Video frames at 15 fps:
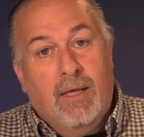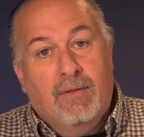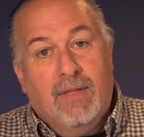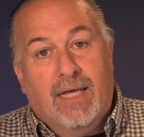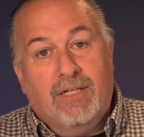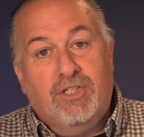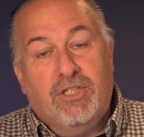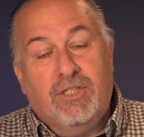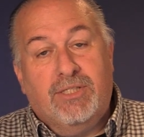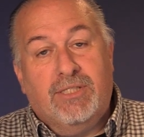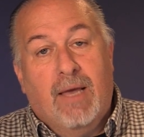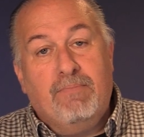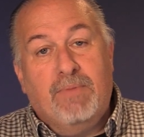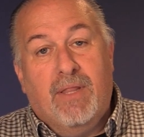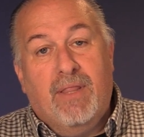That's just
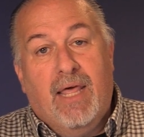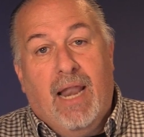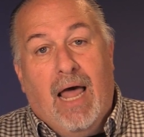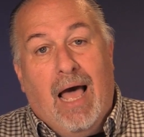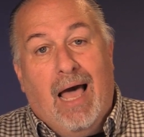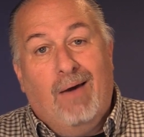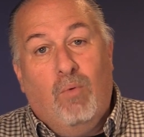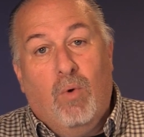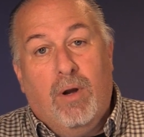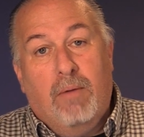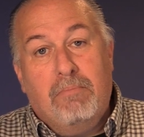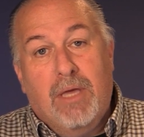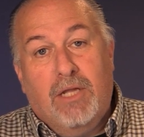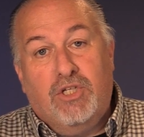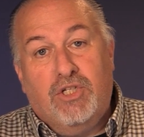something that I want to
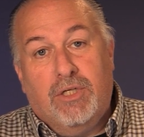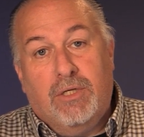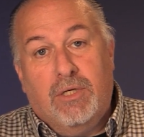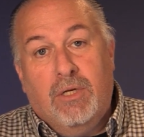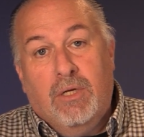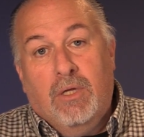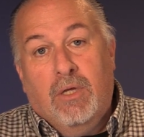mention